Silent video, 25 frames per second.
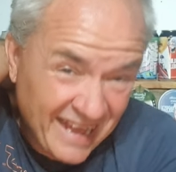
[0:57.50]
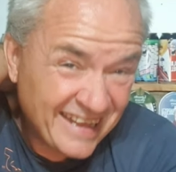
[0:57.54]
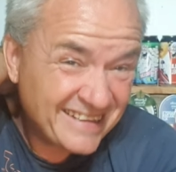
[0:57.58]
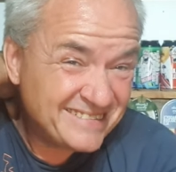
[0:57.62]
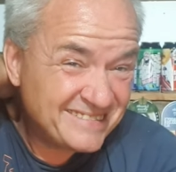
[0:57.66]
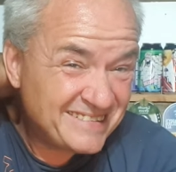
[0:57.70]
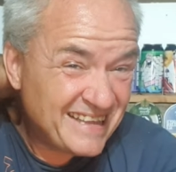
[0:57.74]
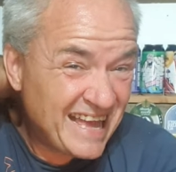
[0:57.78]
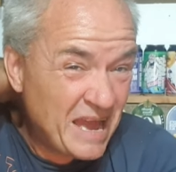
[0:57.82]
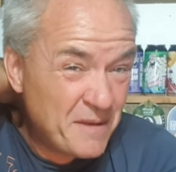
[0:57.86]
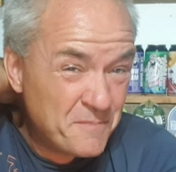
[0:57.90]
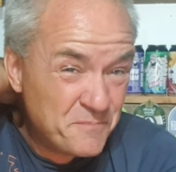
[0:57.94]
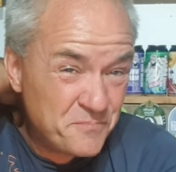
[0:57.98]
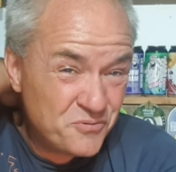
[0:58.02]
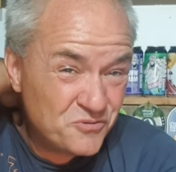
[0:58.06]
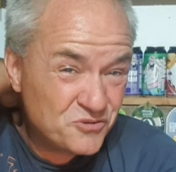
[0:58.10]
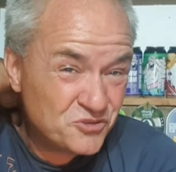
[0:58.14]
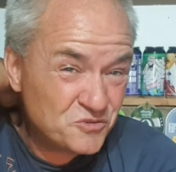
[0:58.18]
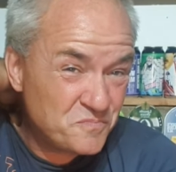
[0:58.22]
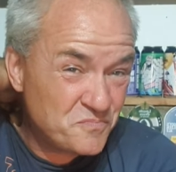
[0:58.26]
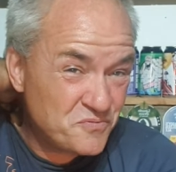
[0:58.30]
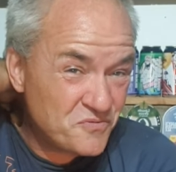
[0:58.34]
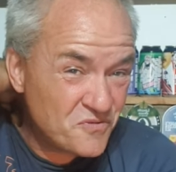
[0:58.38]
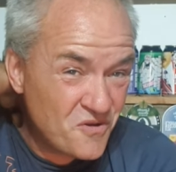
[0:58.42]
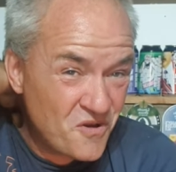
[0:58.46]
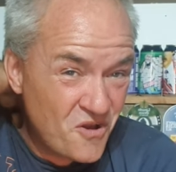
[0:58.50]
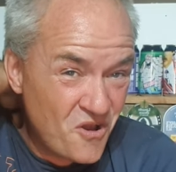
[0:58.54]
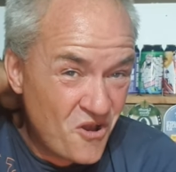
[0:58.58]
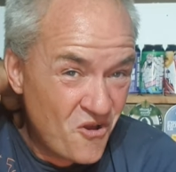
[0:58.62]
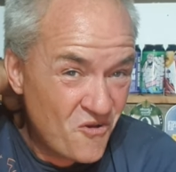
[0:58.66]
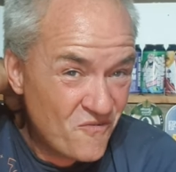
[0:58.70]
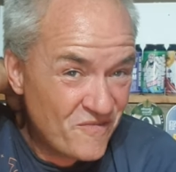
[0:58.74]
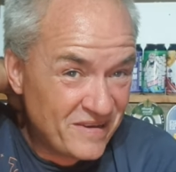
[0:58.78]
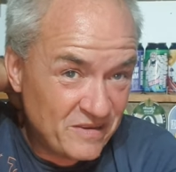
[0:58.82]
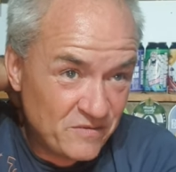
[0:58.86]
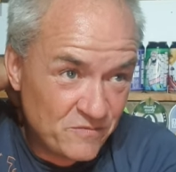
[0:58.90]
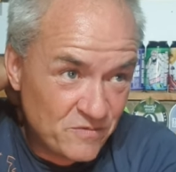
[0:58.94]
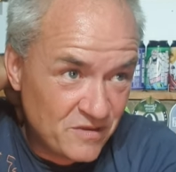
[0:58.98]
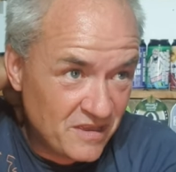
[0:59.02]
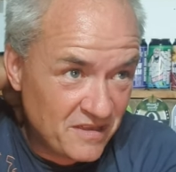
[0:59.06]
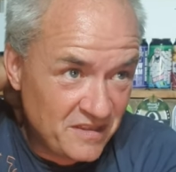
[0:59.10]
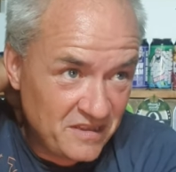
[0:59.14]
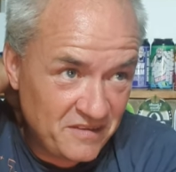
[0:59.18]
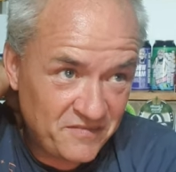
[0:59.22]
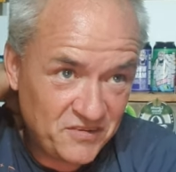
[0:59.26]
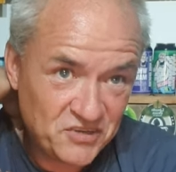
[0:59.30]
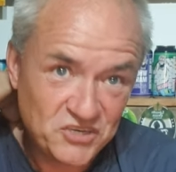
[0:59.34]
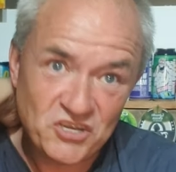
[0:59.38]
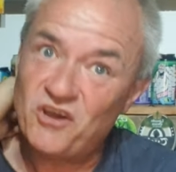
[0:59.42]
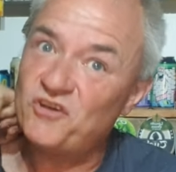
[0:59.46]
at Emperor's Brewery, and
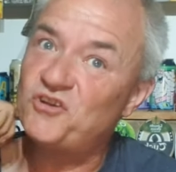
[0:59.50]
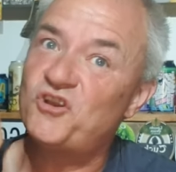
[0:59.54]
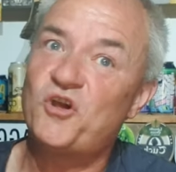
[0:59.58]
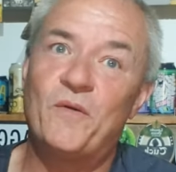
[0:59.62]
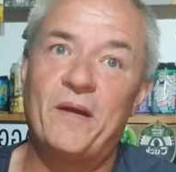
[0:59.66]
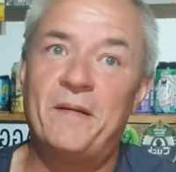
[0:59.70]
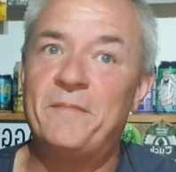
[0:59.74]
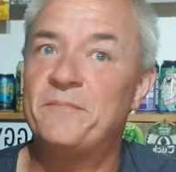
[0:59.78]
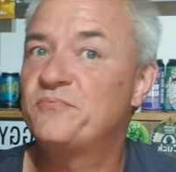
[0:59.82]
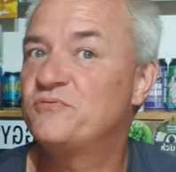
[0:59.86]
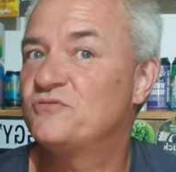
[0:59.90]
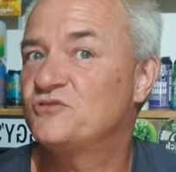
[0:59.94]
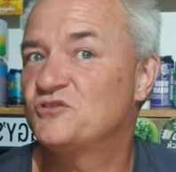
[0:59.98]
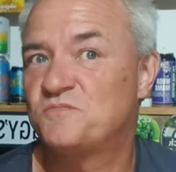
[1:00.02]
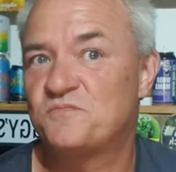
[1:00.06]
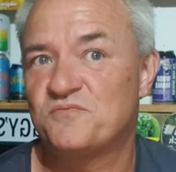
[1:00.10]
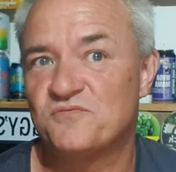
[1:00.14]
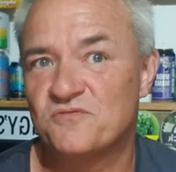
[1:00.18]
if you don't know Emperor's